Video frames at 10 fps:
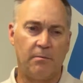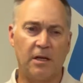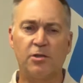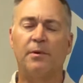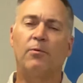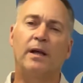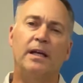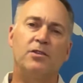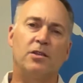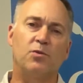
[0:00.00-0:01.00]
Measurement
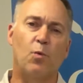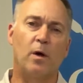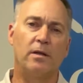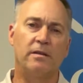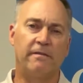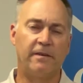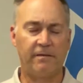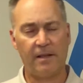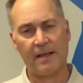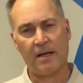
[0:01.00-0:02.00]
range is 1 to
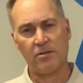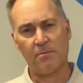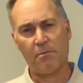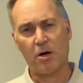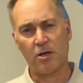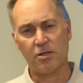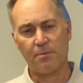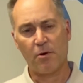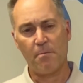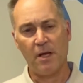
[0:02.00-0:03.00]
50,000 parts
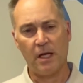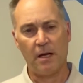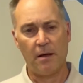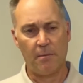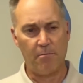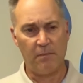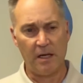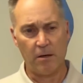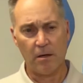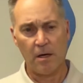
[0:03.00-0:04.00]
per million
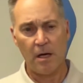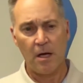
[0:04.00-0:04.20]
meter,